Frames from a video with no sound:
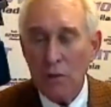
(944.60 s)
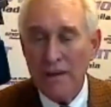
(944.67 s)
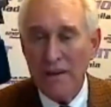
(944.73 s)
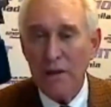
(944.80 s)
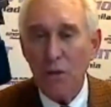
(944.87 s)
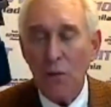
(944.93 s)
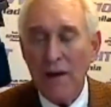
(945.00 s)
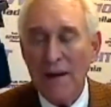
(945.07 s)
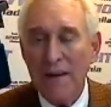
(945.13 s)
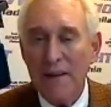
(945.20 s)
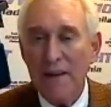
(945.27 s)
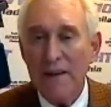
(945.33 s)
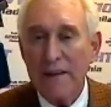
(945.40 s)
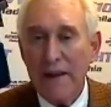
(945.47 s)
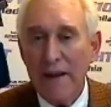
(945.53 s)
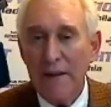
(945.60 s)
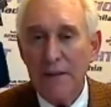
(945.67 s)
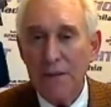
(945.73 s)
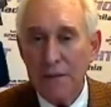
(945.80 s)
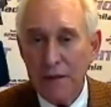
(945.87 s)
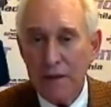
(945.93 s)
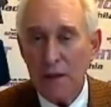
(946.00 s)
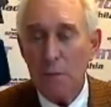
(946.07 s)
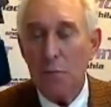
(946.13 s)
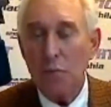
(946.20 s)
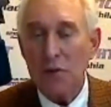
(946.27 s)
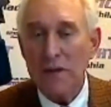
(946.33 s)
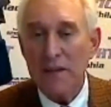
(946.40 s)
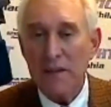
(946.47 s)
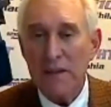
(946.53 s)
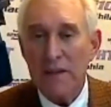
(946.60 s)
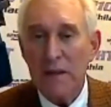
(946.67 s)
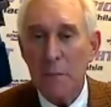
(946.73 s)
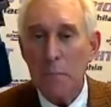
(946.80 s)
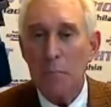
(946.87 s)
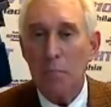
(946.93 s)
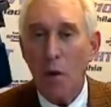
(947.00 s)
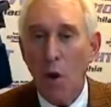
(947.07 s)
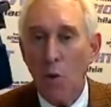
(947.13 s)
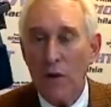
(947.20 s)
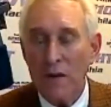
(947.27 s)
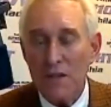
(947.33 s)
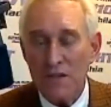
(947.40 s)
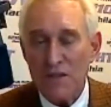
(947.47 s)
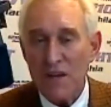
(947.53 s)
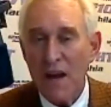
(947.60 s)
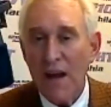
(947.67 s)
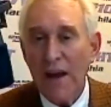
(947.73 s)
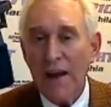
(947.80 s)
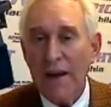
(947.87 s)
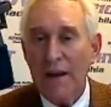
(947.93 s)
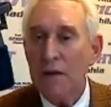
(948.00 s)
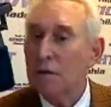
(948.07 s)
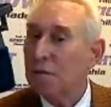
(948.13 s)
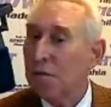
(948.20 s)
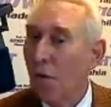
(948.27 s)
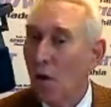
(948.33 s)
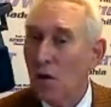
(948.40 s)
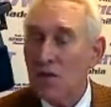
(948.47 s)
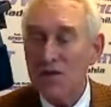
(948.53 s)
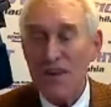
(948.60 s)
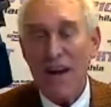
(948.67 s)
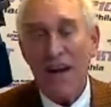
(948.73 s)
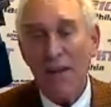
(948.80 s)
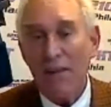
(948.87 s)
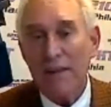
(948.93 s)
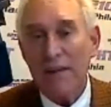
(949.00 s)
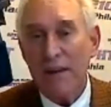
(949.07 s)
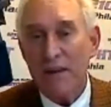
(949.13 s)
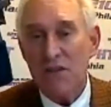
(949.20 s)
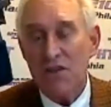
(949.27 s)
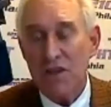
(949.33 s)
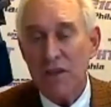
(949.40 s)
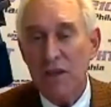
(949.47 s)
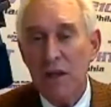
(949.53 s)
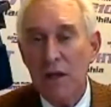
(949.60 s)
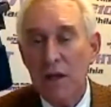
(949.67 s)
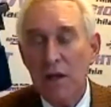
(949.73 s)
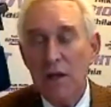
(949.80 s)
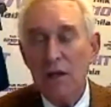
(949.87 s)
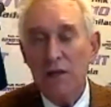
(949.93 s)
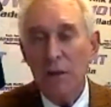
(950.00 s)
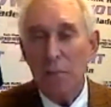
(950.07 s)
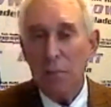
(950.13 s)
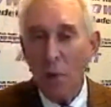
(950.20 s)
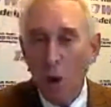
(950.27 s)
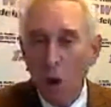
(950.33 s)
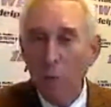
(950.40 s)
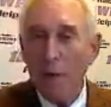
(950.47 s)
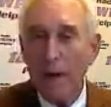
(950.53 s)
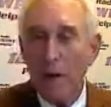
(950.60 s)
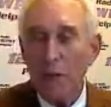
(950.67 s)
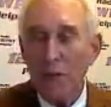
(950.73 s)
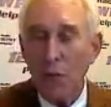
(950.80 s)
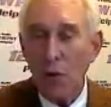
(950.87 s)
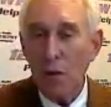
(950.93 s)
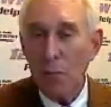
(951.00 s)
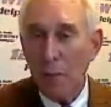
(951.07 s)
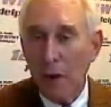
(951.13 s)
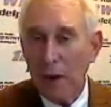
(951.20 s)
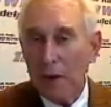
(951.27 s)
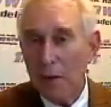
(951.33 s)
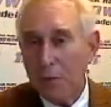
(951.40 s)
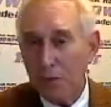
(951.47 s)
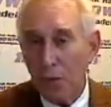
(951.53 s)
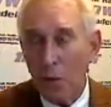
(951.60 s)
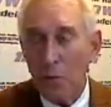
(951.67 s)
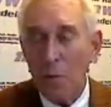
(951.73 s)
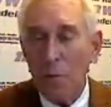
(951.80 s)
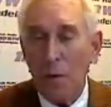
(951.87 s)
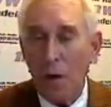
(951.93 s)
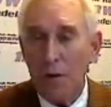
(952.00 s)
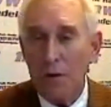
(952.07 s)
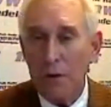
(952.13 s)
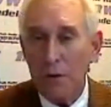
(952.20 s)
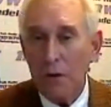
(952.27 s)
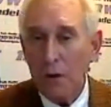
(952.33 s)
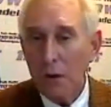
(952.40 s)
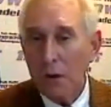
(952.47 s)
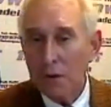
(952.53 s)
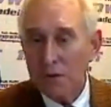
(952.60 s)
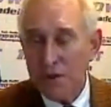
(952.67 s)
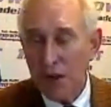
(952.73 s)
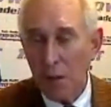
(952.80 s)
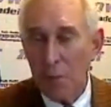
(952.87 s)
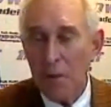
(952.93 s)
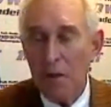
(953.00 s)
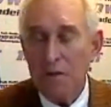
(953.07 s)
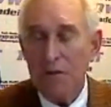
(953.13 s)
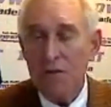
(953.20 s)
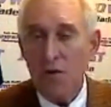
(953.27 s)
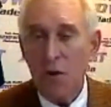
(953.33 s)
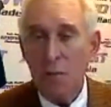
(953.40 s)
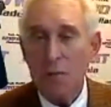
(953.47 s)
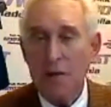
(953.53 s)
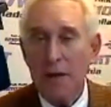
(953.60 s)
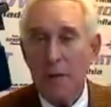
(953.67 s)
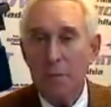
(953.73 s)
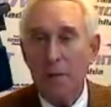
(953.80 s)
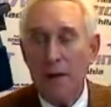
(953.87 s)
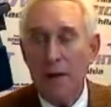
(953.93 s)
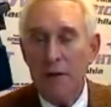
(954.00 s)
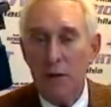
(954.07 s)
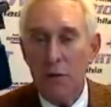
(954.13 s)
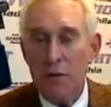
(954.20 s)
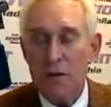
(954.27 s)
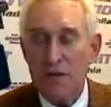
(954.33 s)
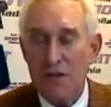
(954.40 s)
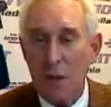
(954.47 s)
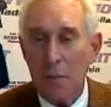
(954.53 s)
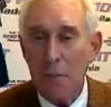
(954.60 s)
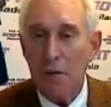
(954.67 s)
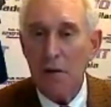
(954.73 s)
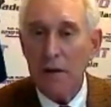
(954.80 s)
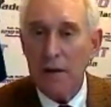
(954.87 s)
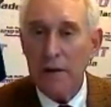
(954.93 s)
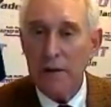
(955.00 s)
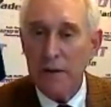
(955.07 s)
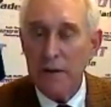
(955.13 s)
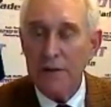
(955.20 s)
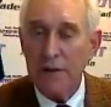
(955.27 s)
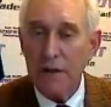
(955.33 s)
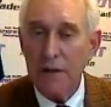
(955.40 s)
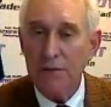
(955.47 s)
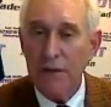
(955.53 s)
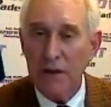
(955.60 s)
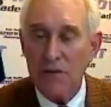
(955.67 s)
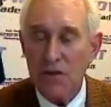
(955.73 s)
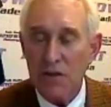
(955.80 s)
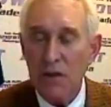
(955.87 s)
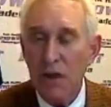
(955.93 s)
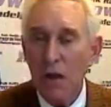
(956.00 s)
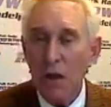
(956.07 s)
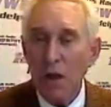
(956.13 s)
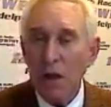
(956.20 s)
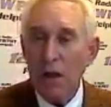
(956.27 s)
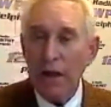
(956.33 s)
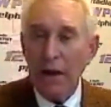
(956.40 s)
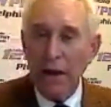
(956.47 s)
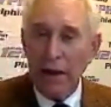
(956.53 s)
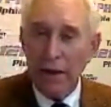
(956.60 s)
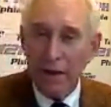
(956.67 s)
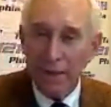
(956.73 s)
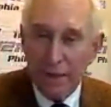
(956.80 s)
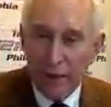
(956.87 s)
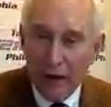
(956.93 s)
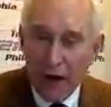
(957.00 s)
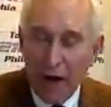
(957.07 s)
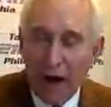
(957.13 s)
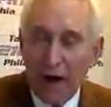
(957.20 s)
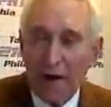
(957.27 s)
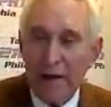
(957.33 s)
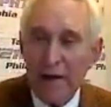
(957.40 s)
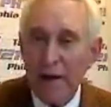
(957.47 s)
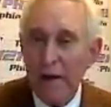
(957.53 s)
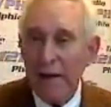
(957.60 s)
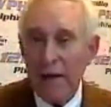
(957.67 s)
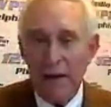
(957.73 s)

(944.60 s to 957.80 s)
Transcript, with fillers: reiterating again the completely bogus and false allegation that Paul Manafort, my former partner, chairman of the Trump campaign during the summer and into the convention, and that I